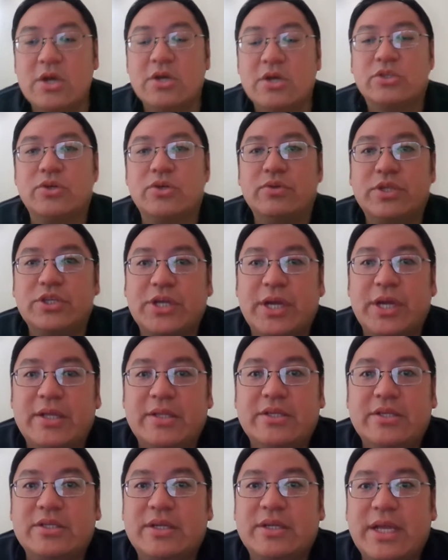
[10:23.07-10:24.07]
So the
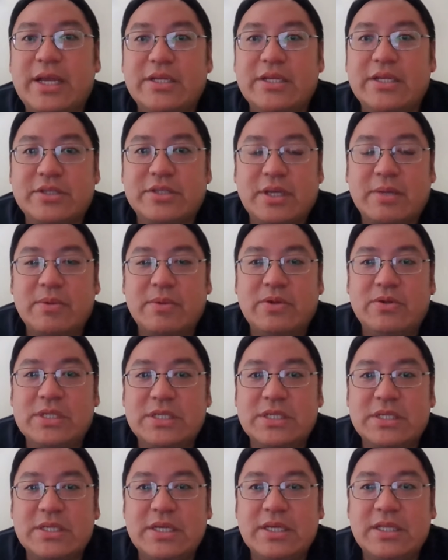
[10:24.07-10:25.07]
challenge on anterior segment
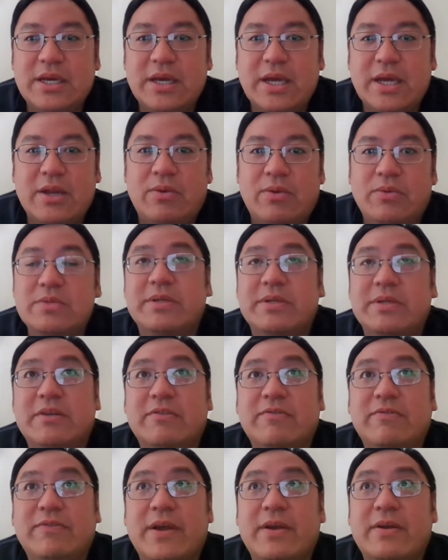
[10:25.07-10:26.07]
OCT that had always been
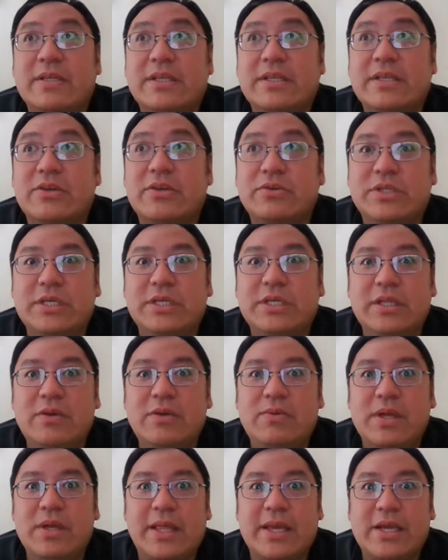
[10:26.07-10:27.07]
unfair is that you're dealing
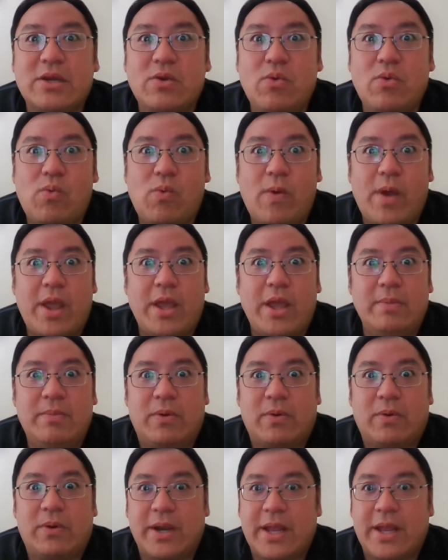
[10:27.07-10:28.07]
with like way
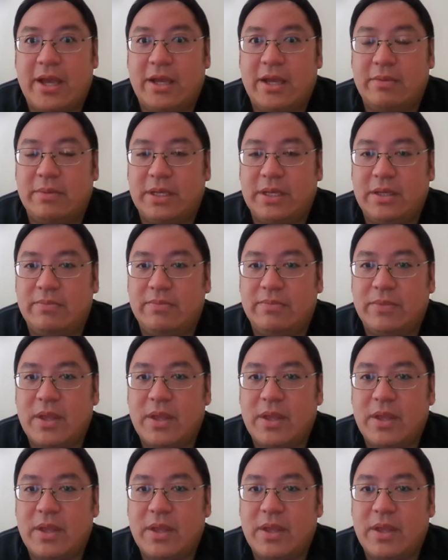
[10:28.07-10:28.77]
more anatomy.